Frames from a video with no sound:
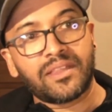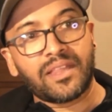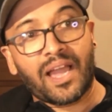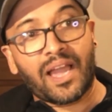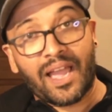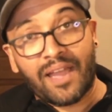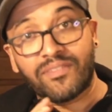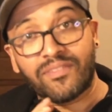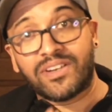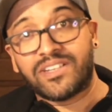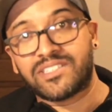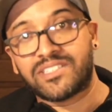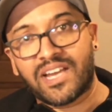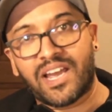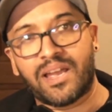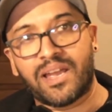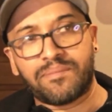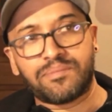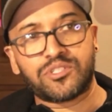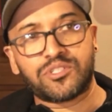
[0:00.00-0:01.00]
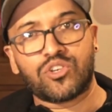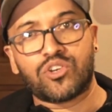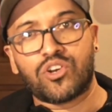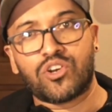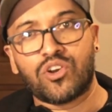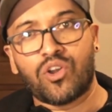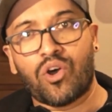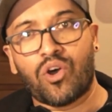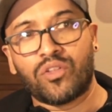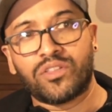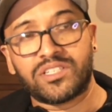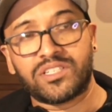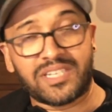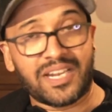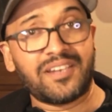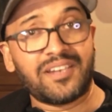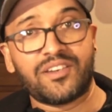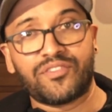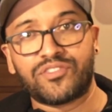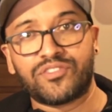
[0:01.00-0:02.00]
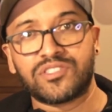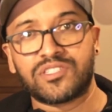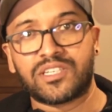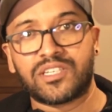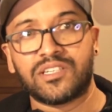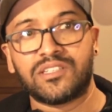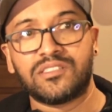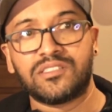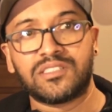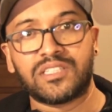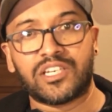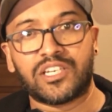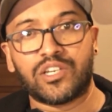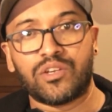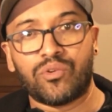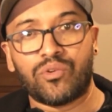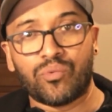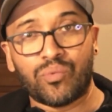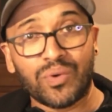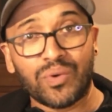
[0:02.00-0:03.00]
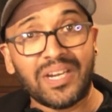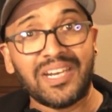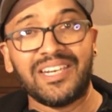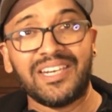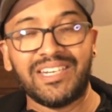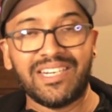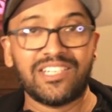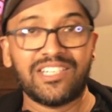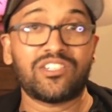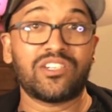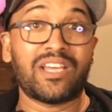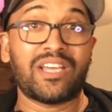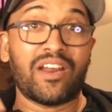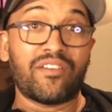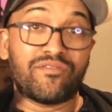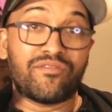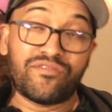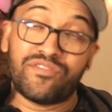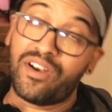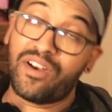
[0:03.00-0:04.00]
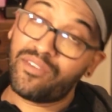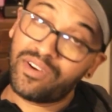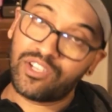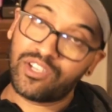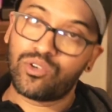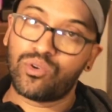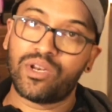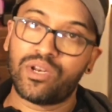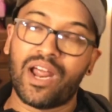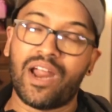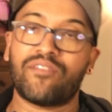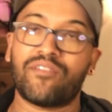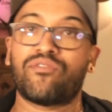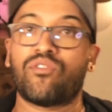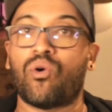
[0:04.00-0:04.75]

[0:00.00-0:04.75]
I have an entire episode on, on the 10 different skills that you really need to get very good at